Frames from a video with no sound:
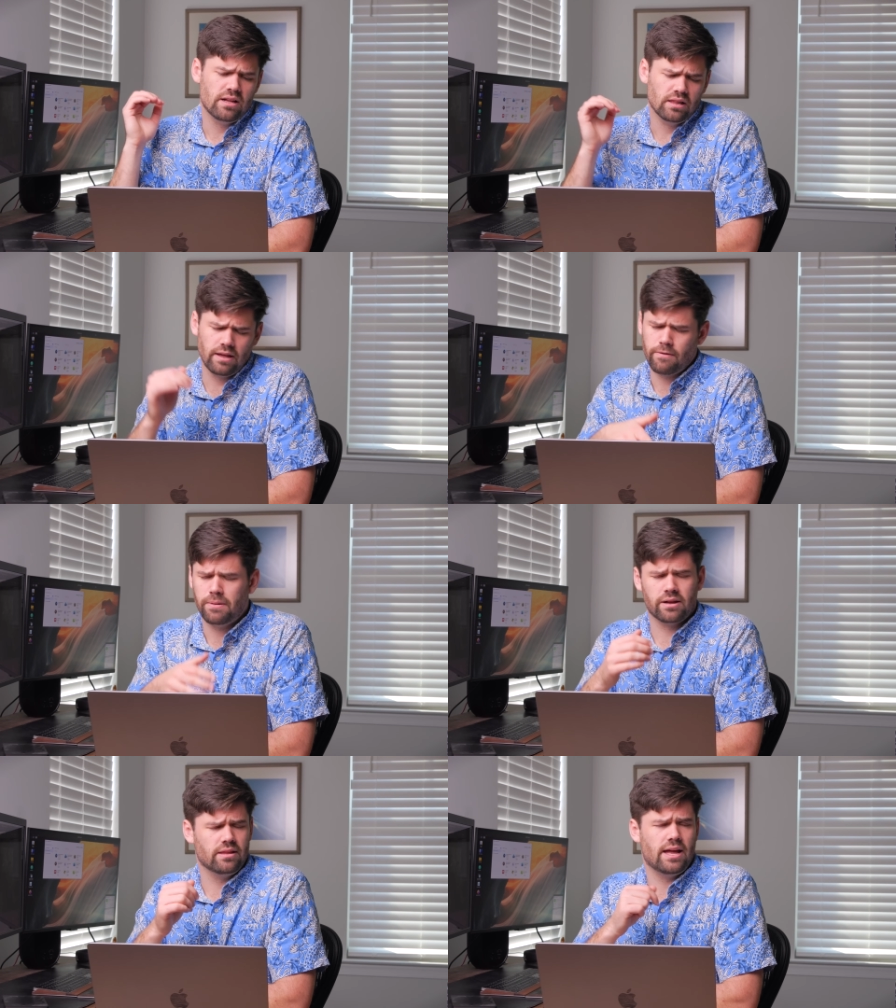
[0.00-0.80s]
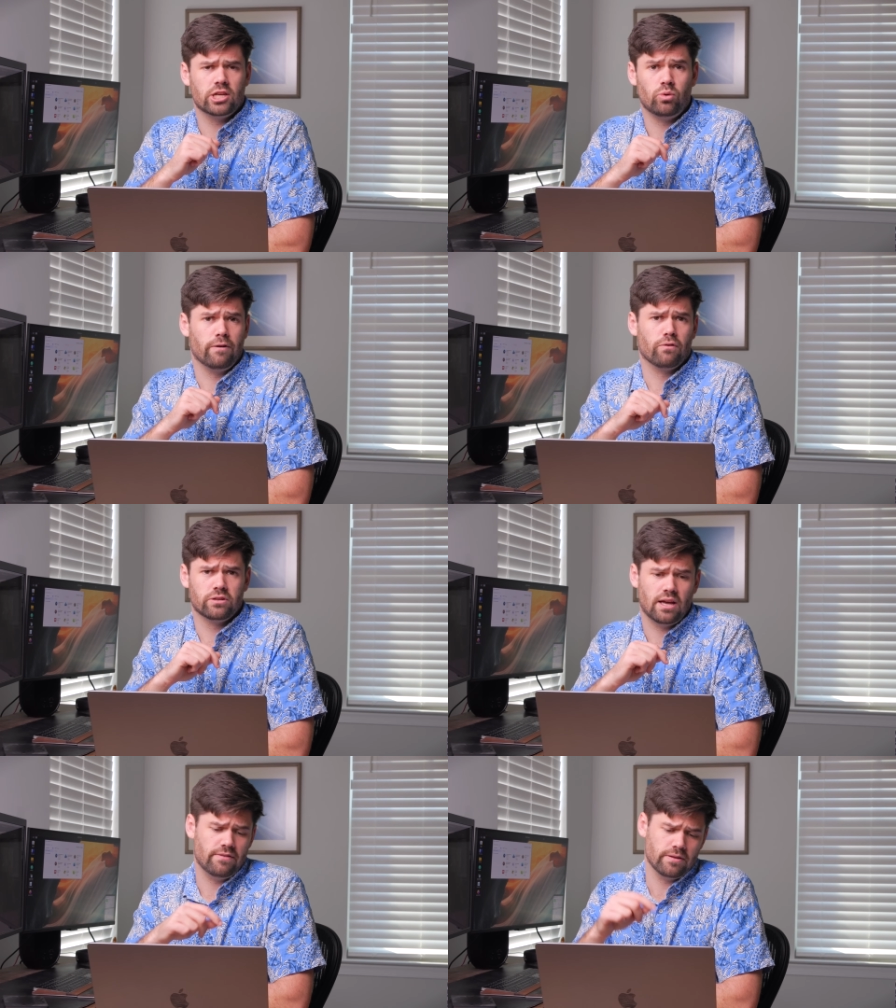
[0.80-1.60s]
leave it plugged in the NAS
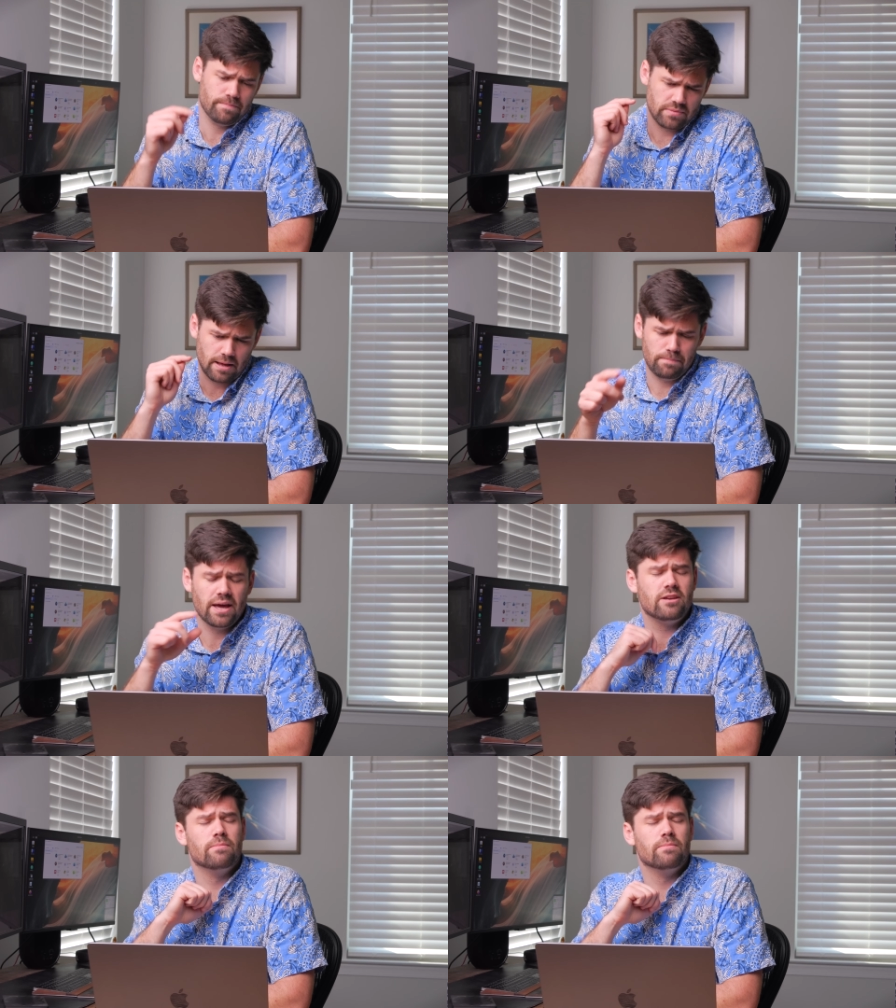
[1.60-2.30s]
24-7, and pick